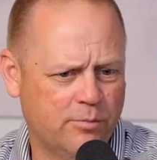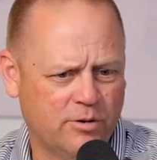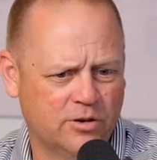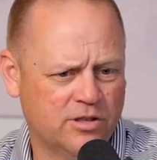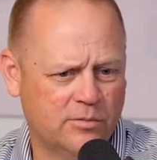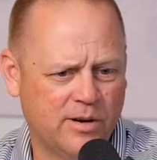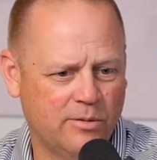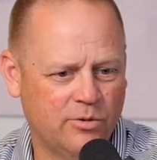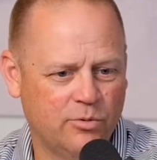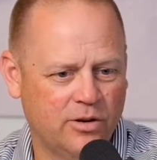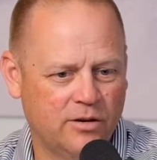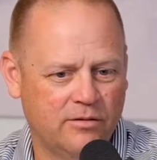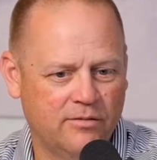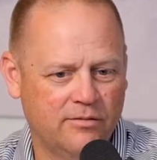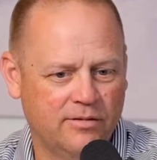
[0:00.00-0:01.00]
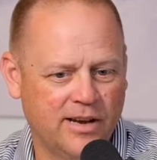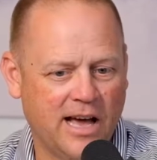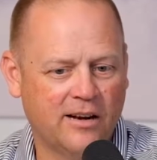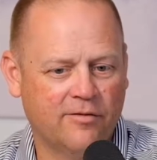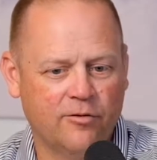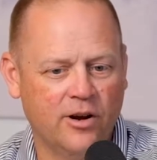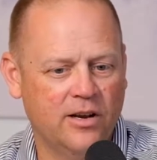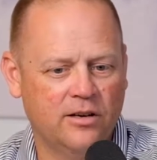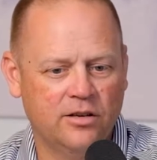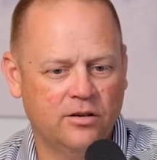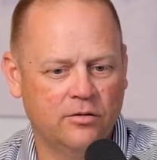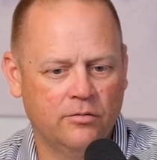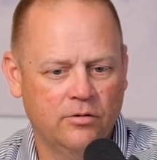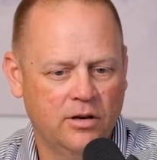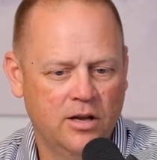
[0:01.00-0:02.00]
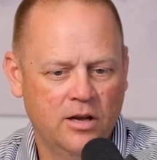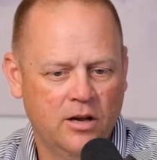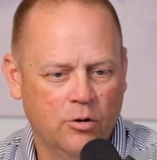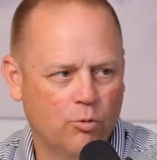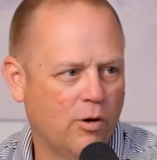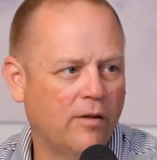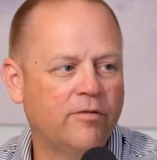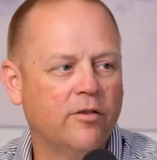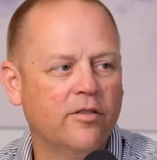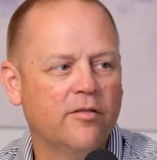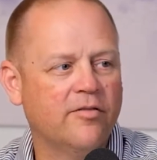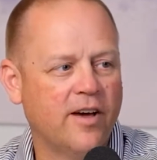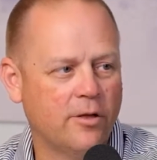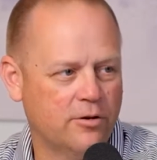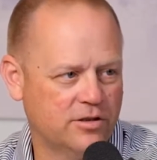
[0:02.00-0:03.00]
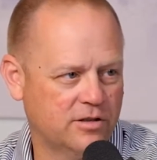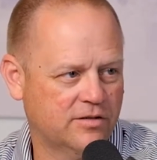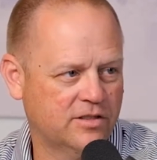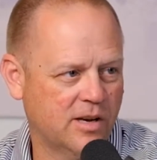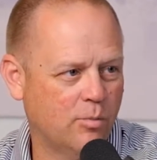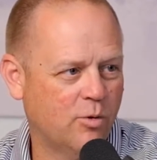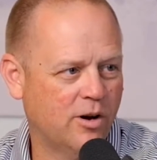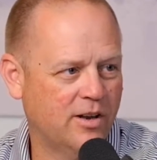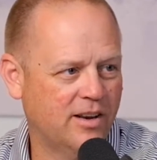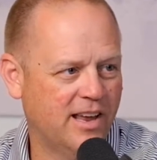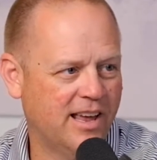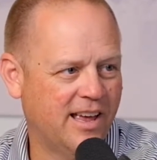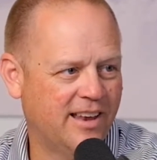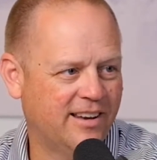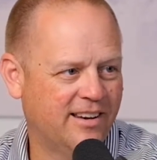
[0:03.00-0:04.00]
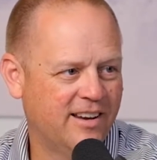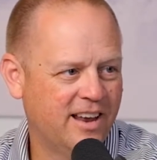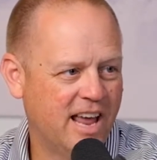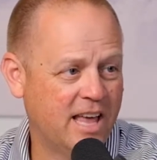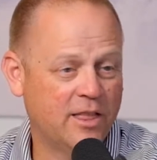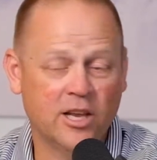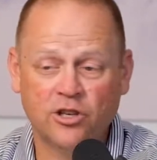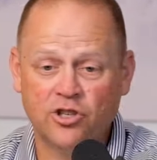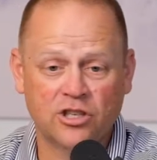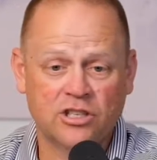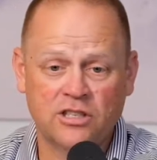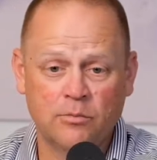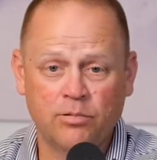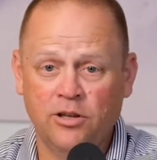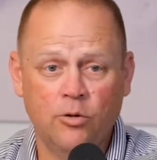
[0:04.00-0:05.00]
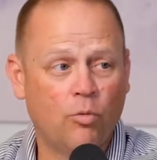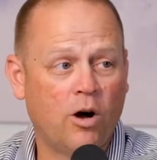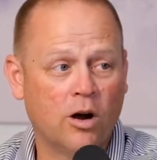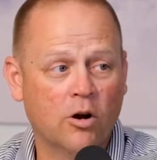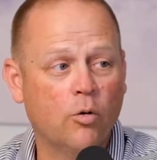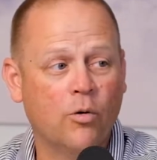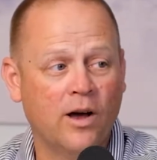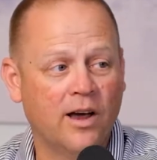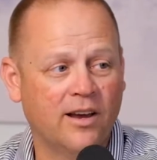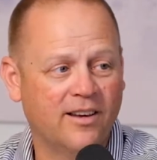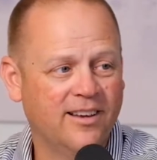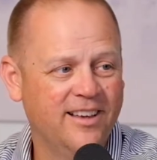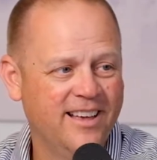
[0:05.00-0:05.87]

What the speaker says: person maybe would not afraid to ruffle the feathers of someone and then just simply walk away.